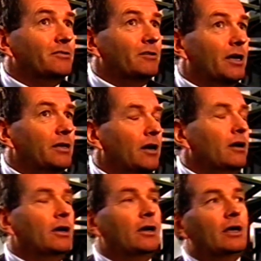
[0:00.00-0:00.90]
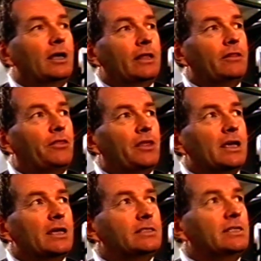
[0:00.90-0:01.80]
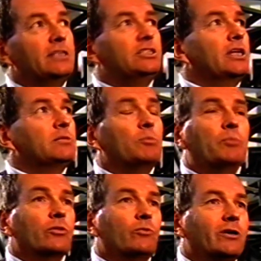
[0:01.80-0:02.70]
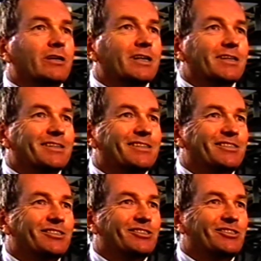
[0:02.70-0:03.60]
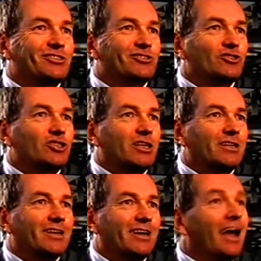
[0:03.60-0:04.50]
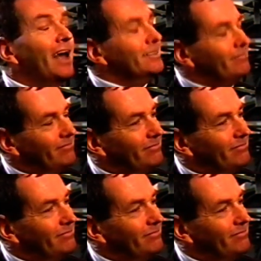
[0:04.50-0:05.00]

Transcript: Right now, the thing is, this gentleman put the work in. See, that's the key, isn't it?